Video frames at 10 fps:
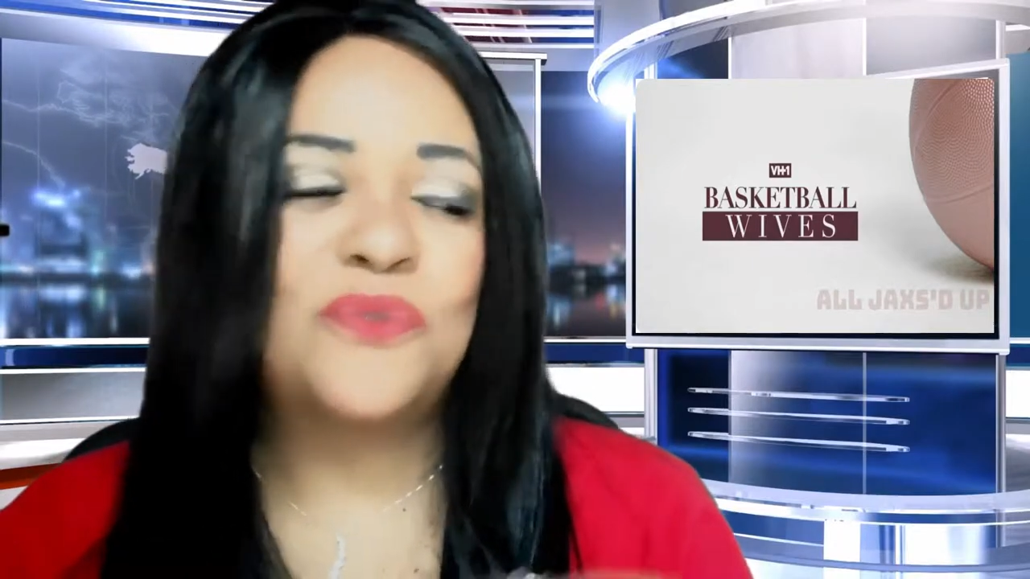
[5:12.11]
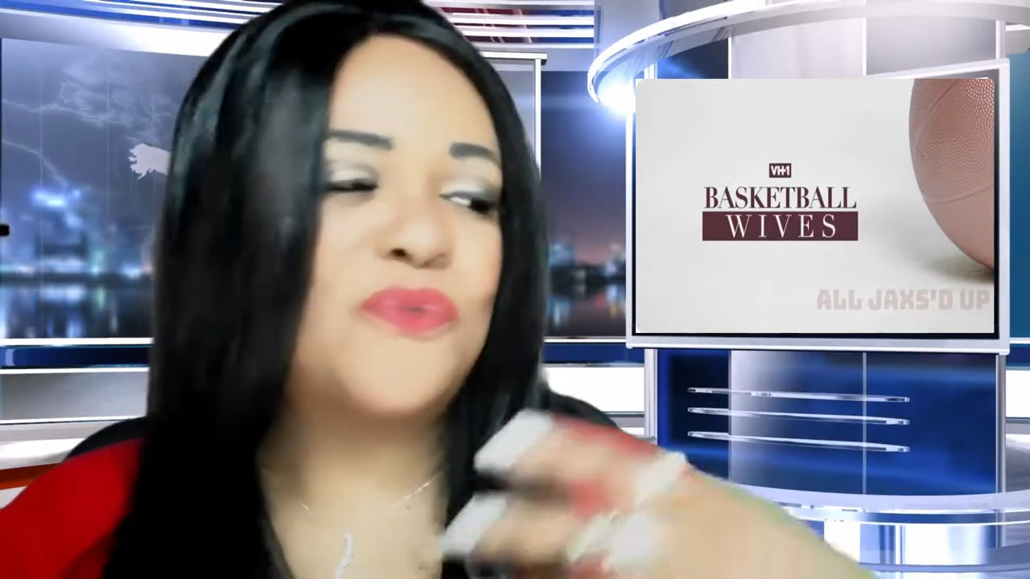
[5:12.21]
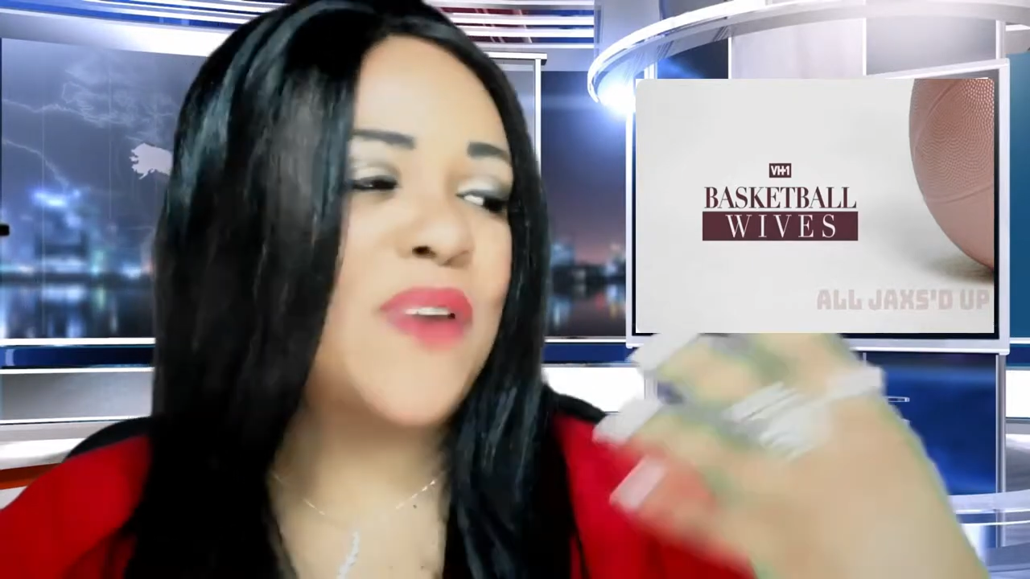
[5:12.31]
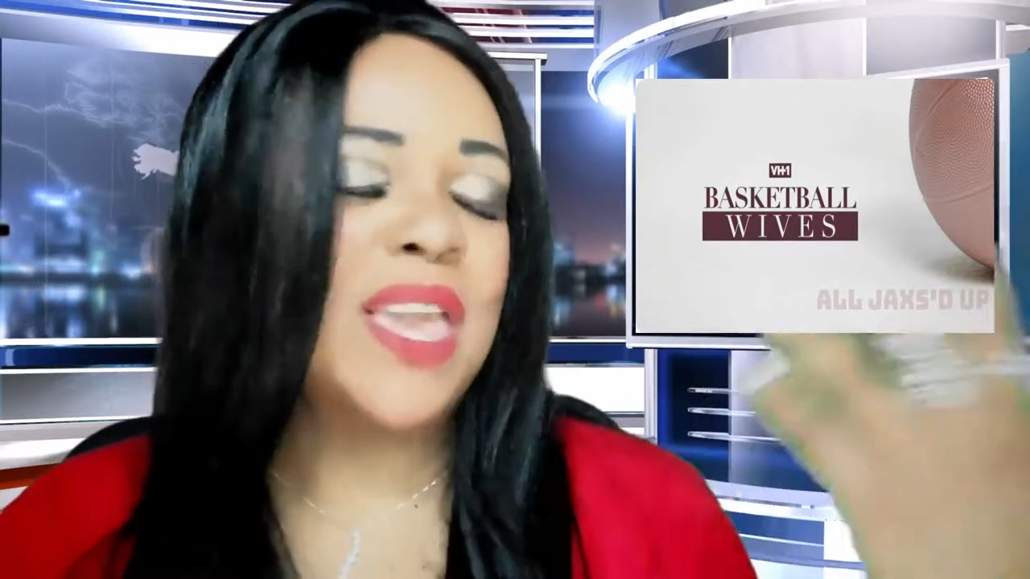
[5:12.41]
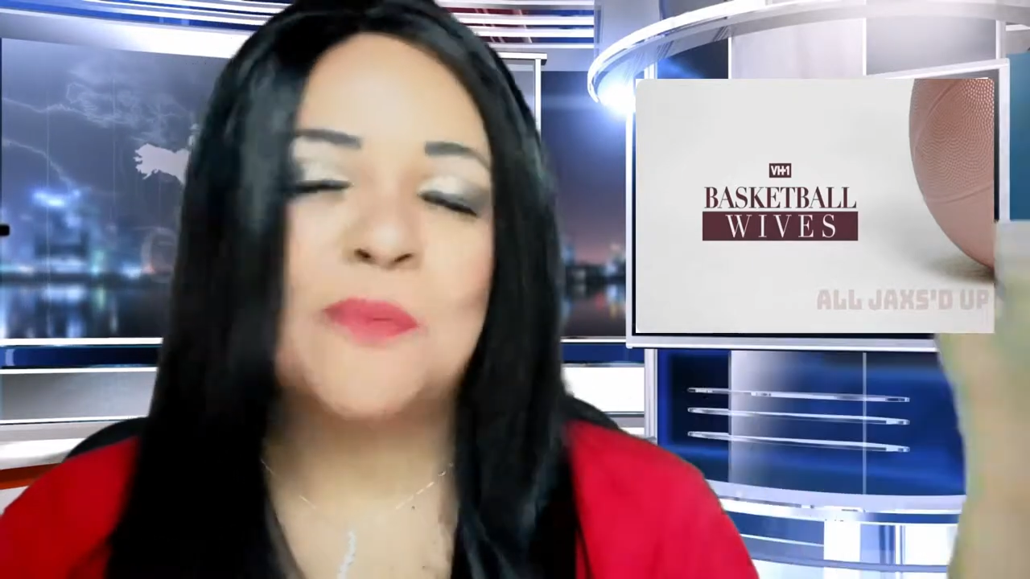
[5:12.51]

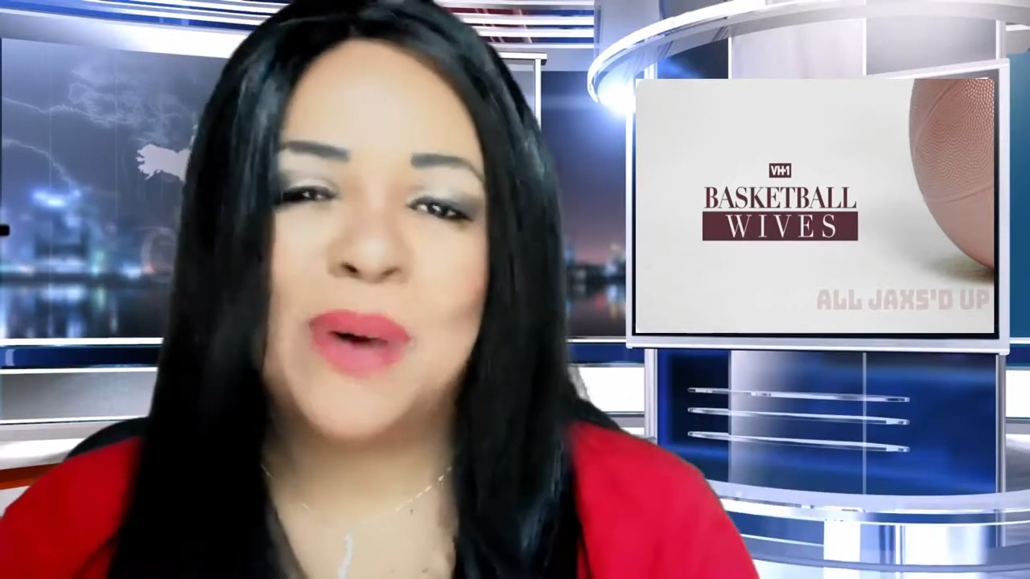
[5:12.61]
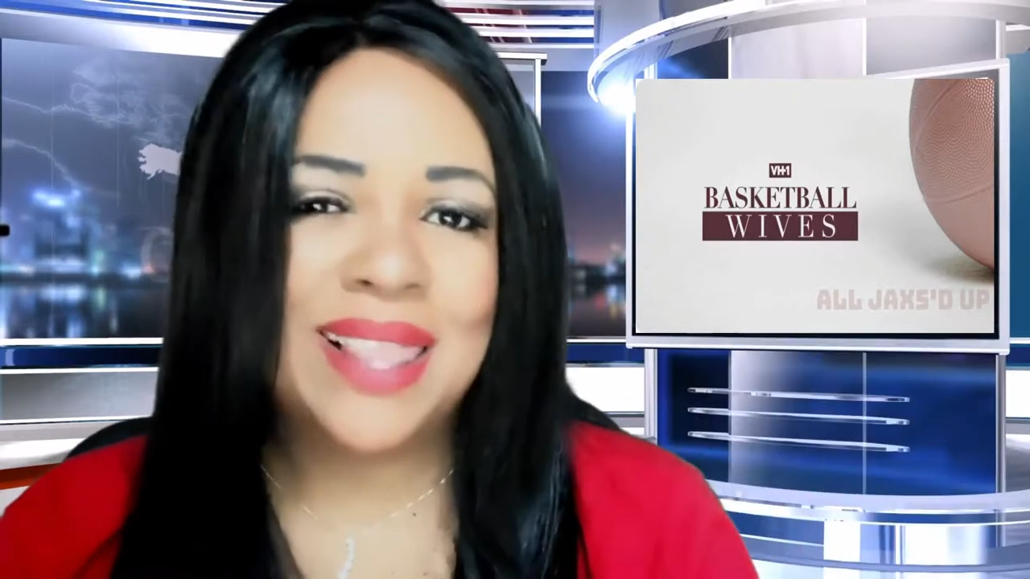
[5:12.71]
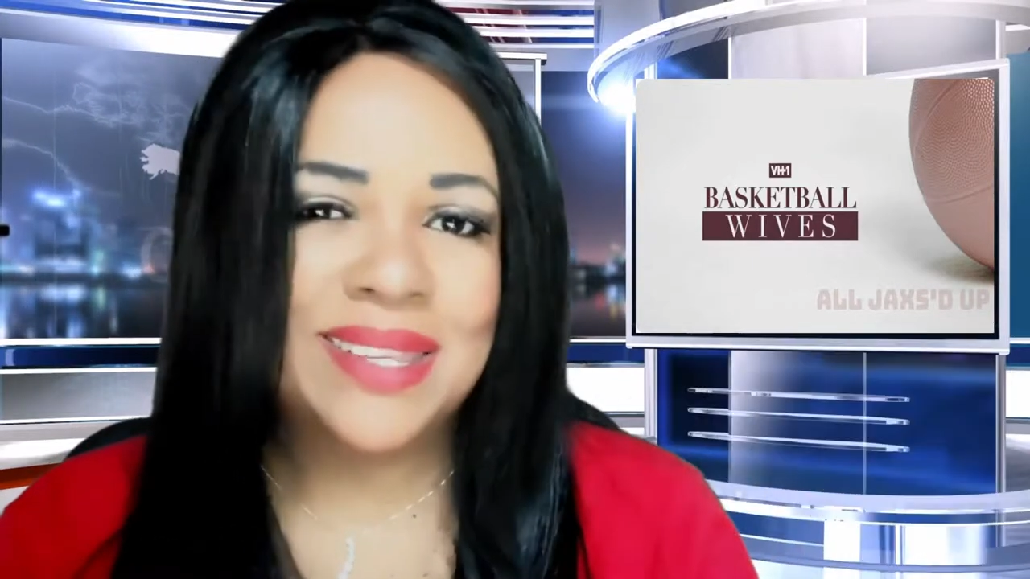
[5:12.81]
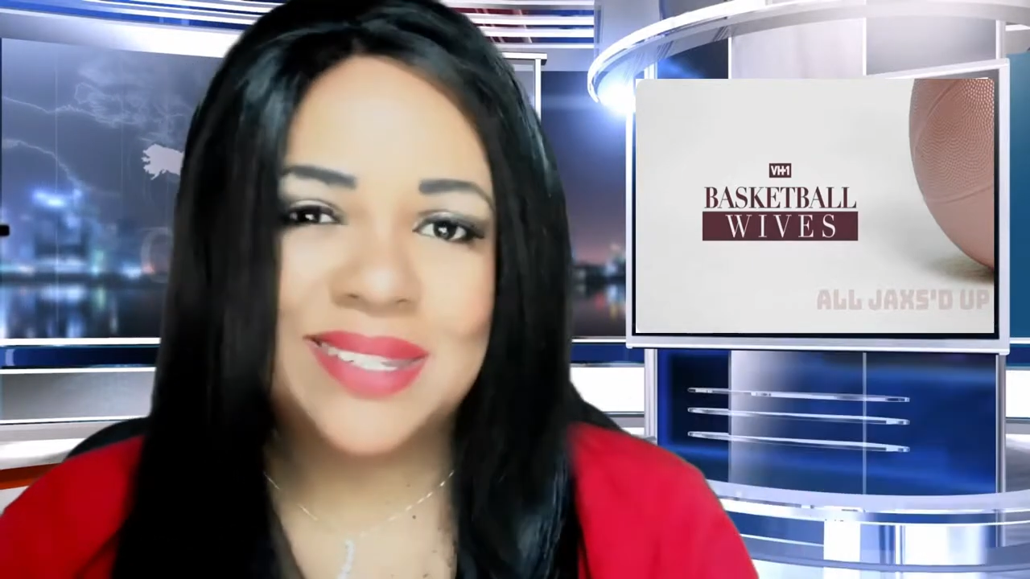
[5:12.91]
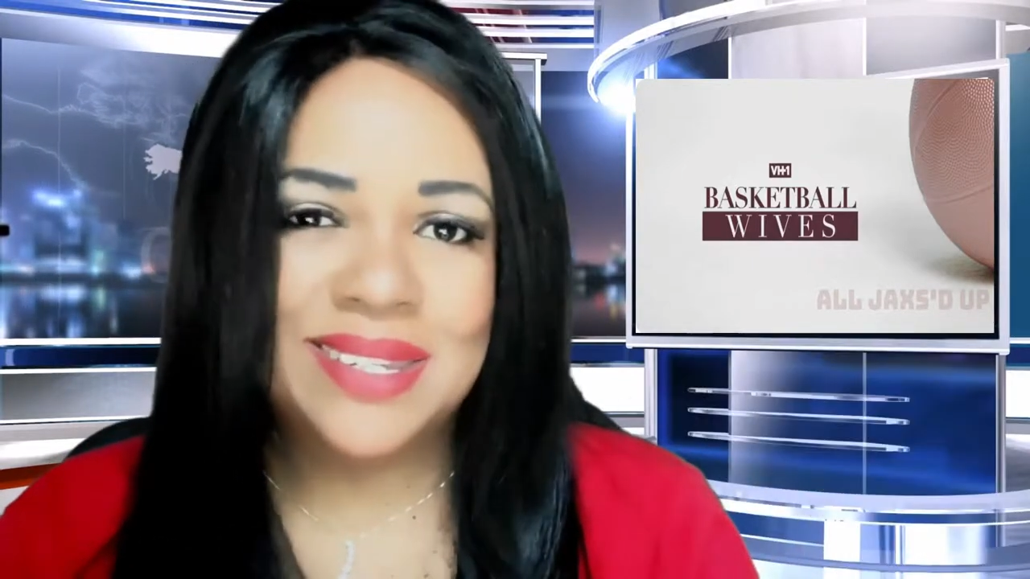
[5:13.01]
fake
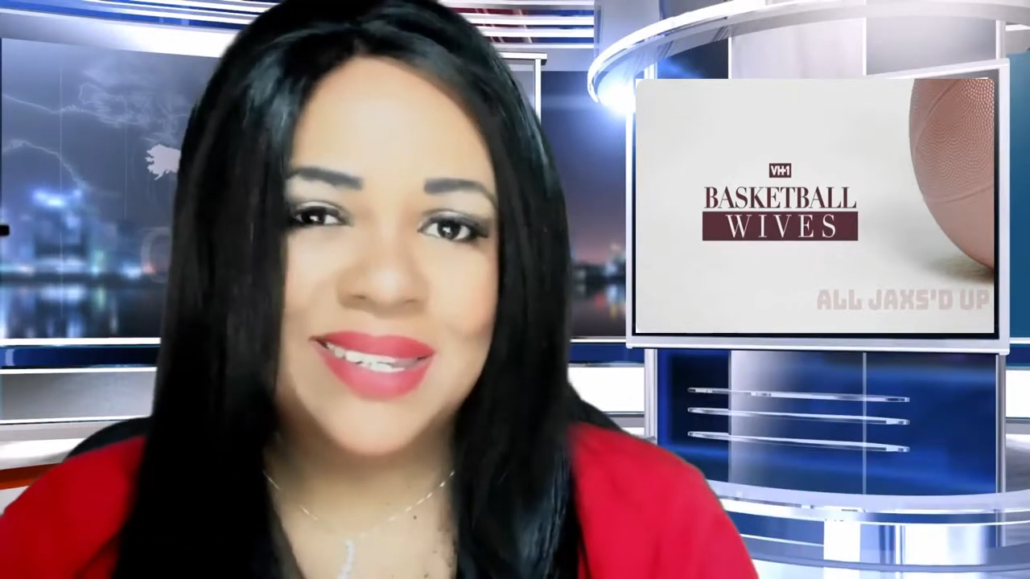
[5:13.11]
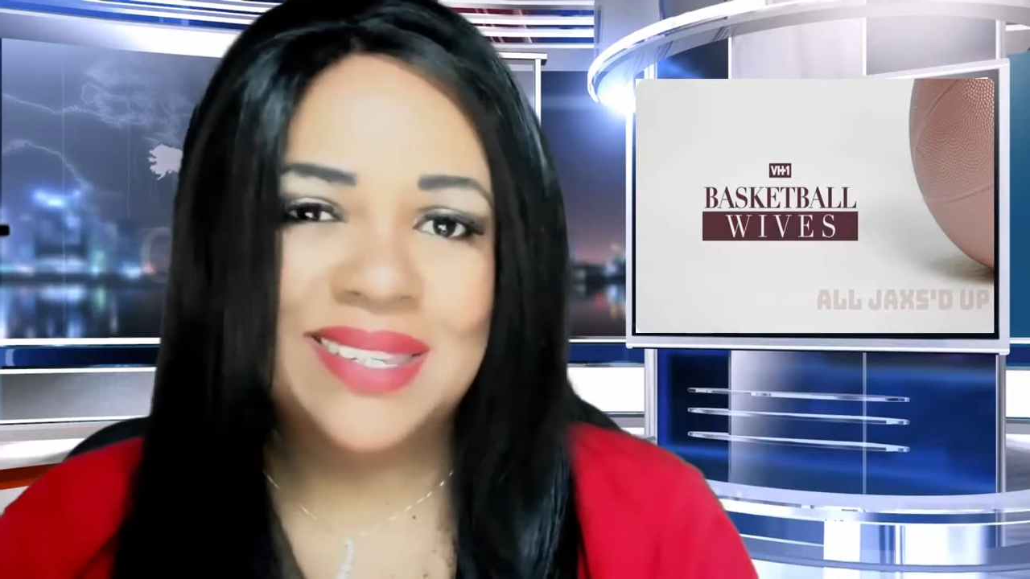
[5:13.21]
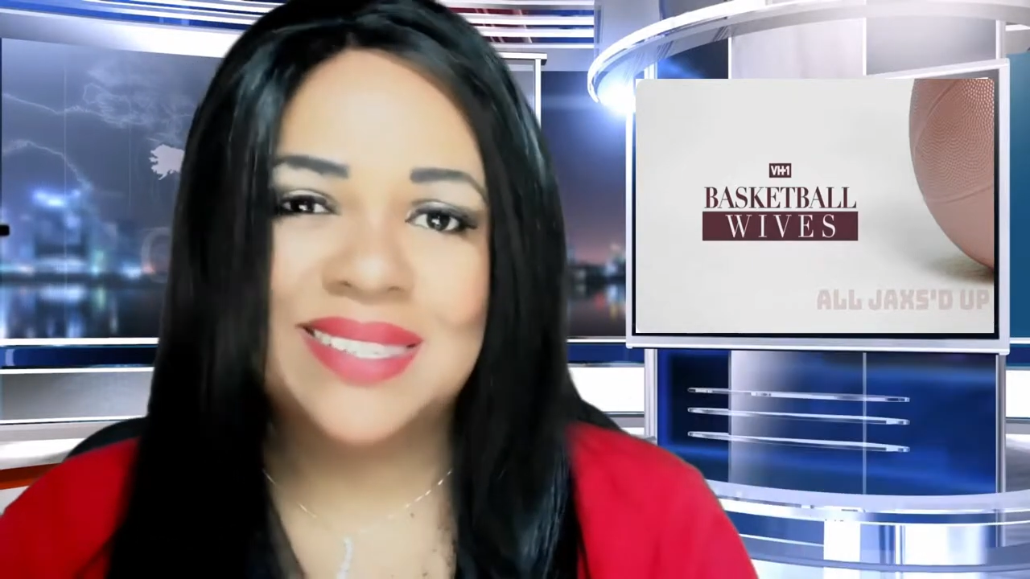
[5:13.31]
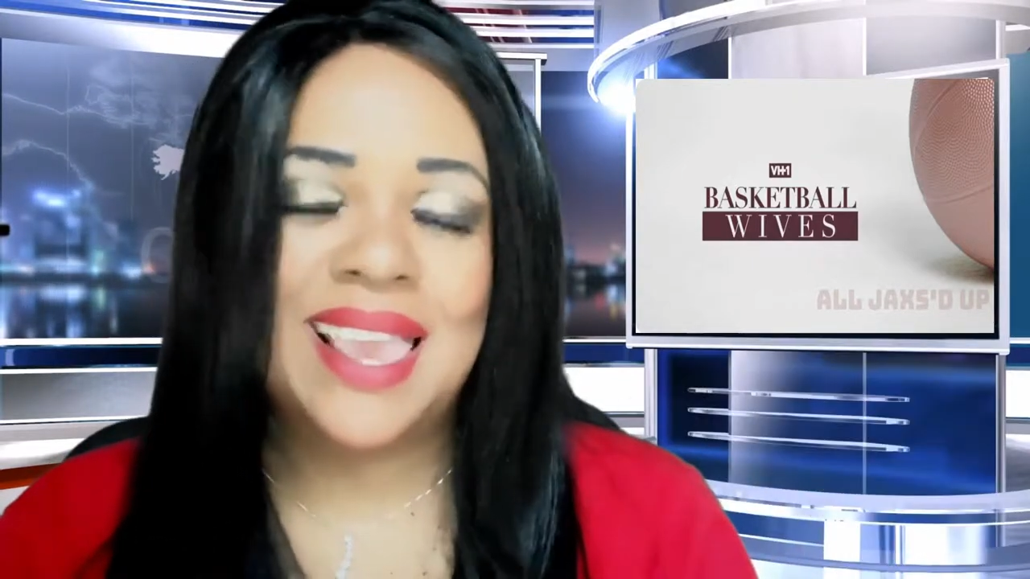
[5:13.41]
apologies,